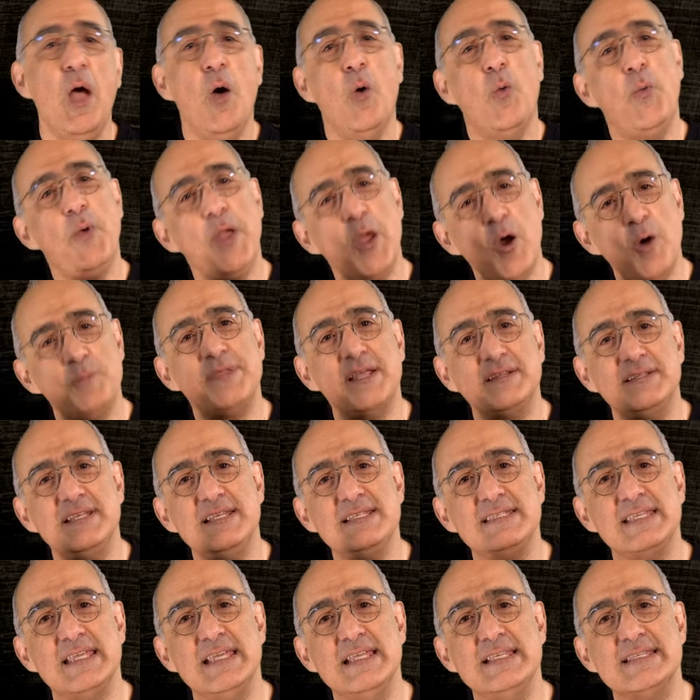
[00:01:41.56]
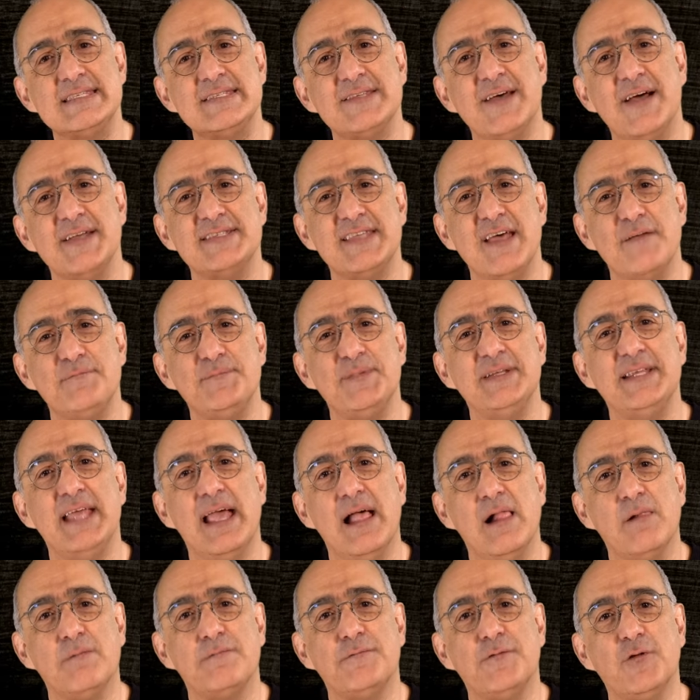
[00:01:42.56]
We hope that these insights have been
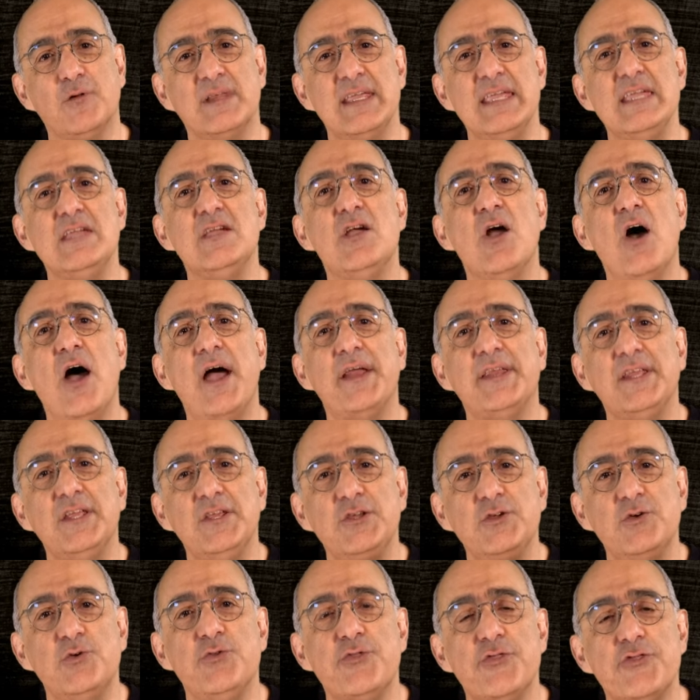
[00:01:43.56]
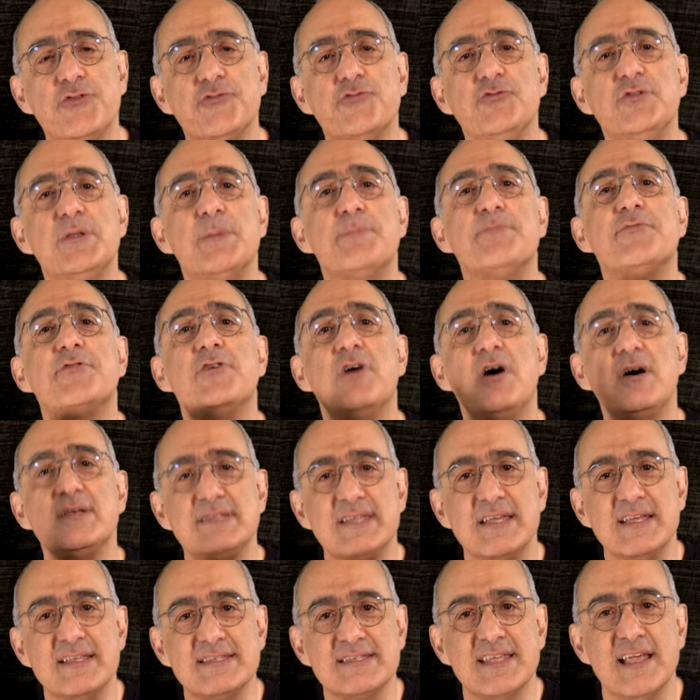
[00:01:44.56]
helpful in guiding you through the
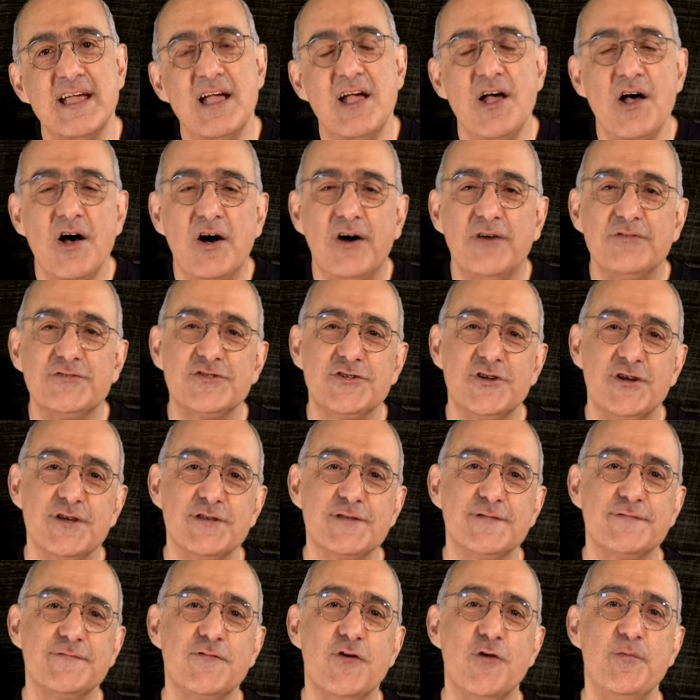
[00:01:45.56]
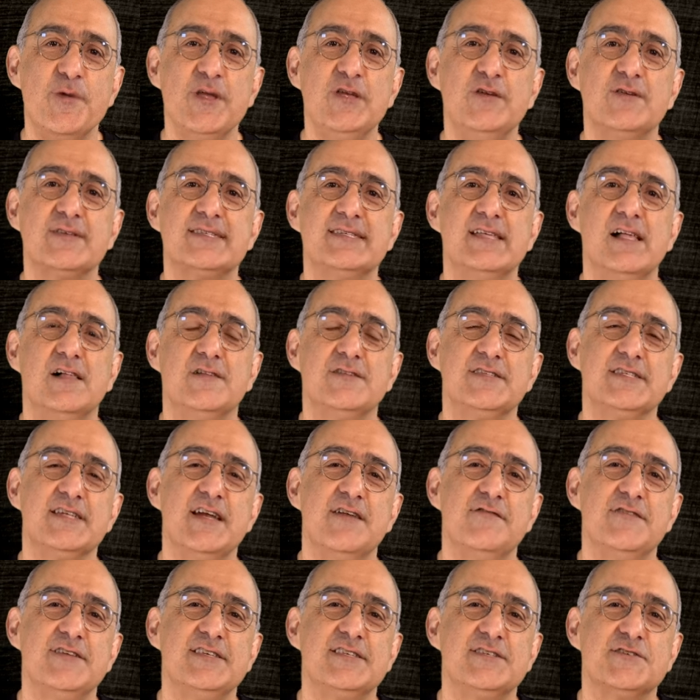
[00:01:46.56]
process of transforming your
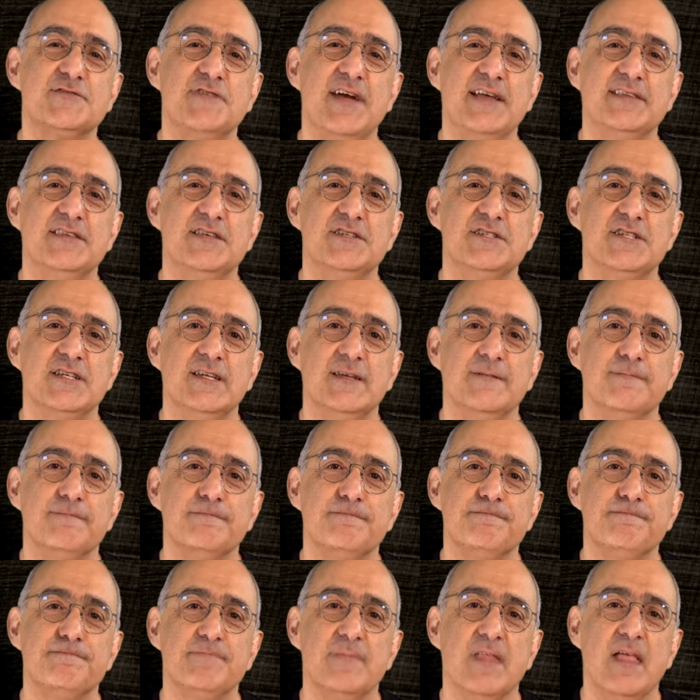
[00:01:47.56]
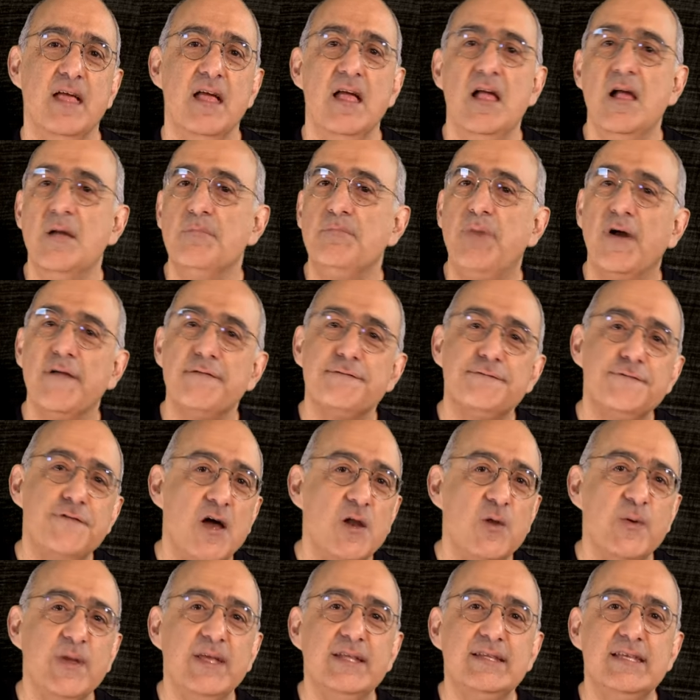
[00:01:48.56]
self-service strategy. By
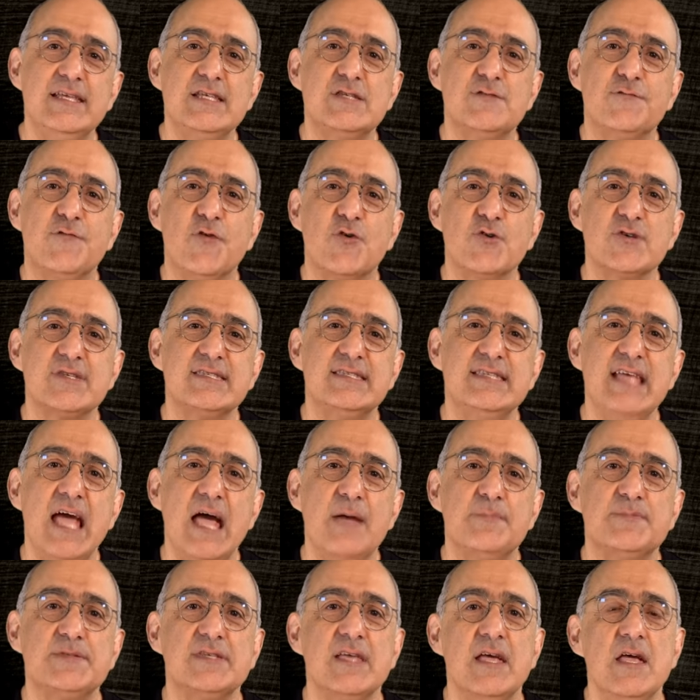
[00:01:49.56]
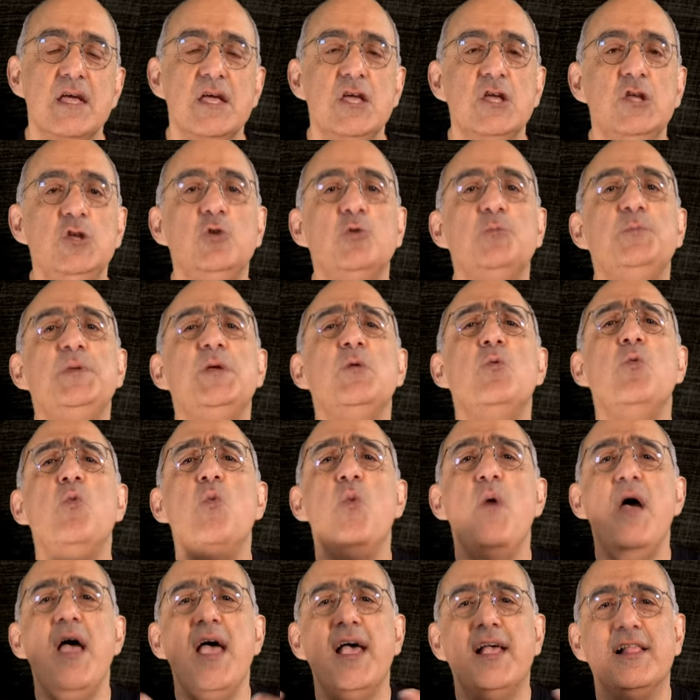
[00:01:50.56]
following these four steps, you'll be
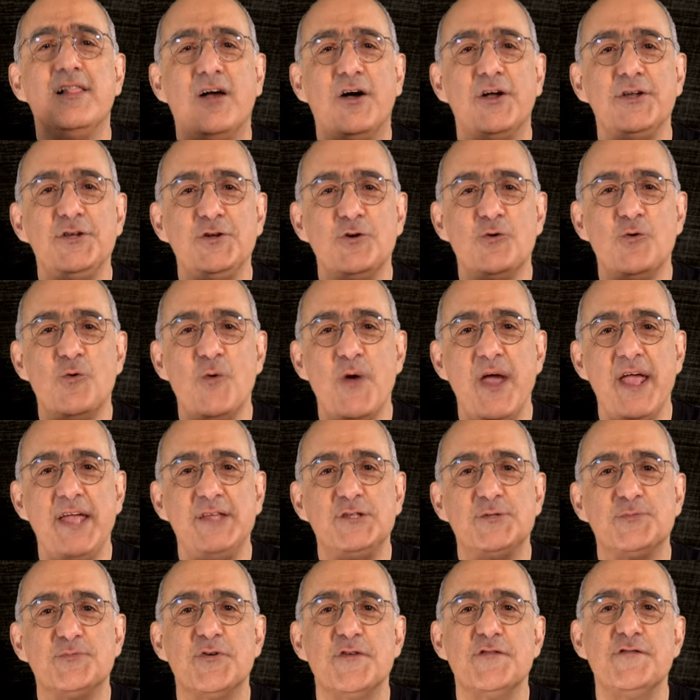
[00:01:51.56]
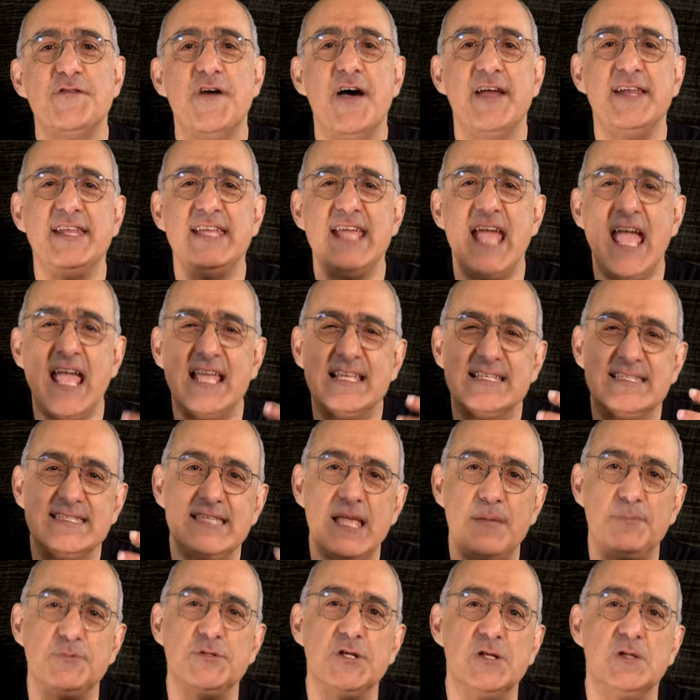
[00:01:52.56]
well on your way to providing
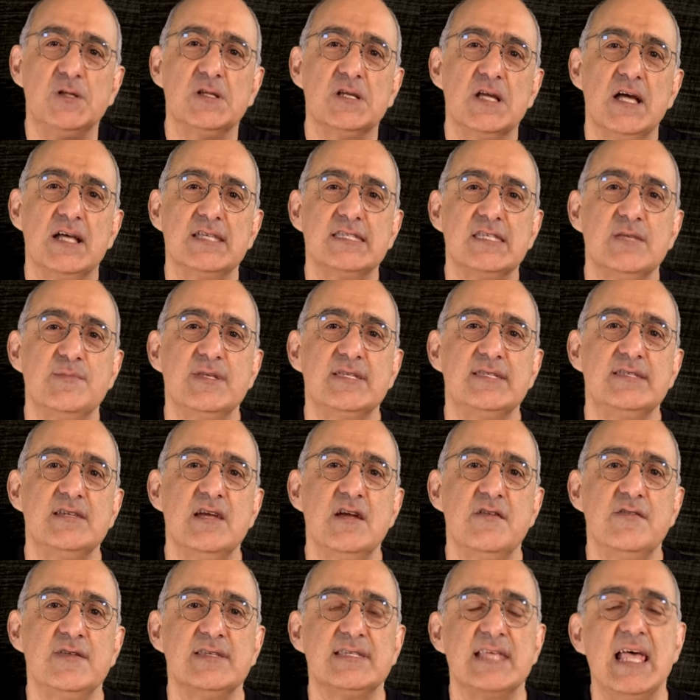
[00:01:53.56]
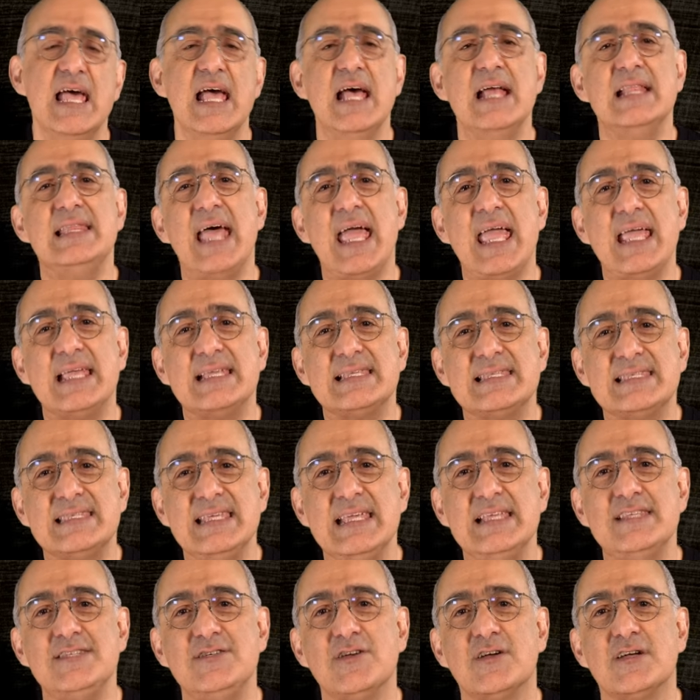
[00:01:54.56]
exceptional customer service that
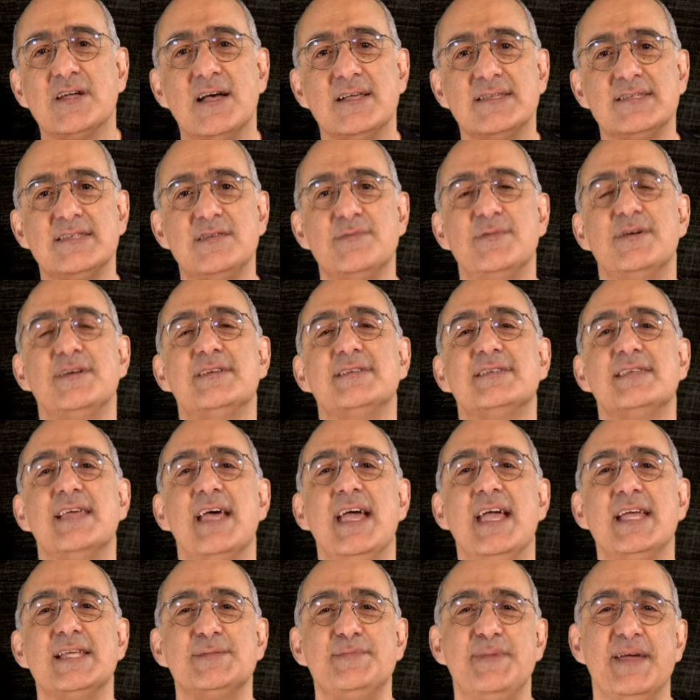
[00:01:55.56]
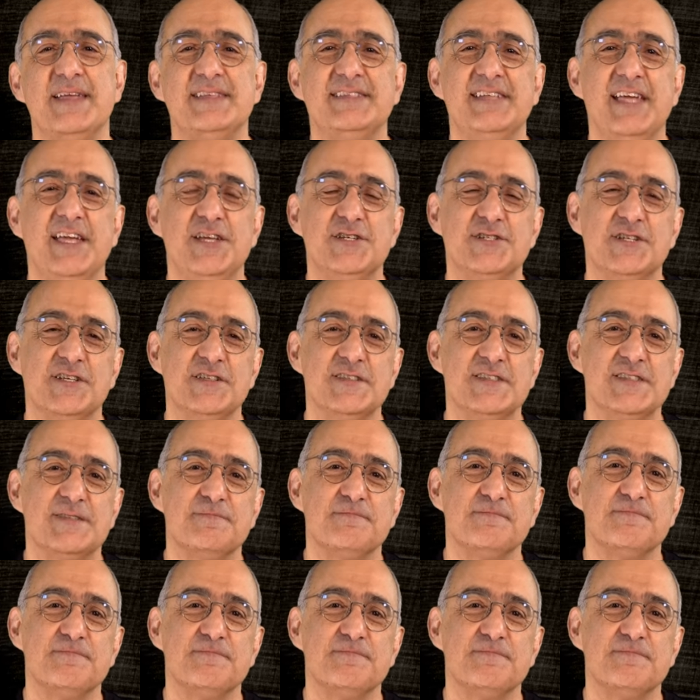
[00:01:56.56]
exceeds your customers' expectations.